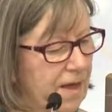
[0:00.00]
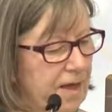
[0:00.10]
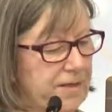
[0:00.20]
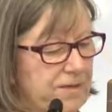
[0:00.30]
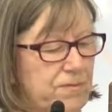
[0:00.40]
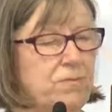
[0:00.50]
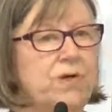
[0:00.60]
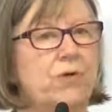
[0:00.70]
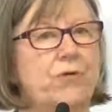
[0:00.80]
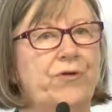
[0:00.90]

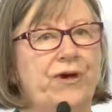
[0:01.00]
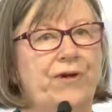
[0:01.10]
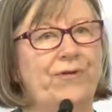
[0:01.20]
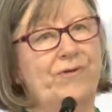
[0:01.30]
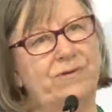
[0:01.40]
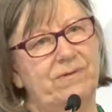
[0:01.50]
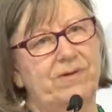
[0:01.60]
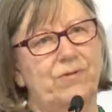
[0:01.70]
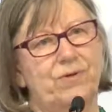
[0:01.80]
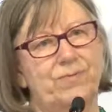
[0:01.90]
We all know,
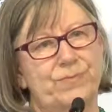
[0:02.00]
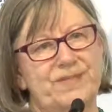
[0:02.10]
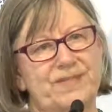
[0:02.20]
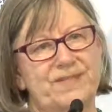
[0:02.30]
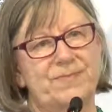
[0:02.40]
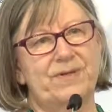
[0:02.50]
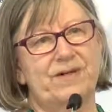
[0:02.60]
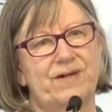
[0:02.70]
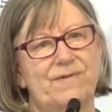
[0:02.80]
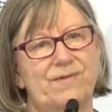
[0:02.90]
what Muslims
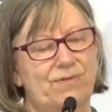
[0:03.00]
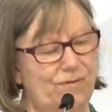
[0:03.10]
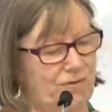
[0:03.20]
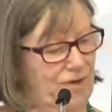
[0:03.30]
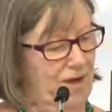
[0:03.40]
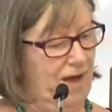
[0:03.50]
believe, or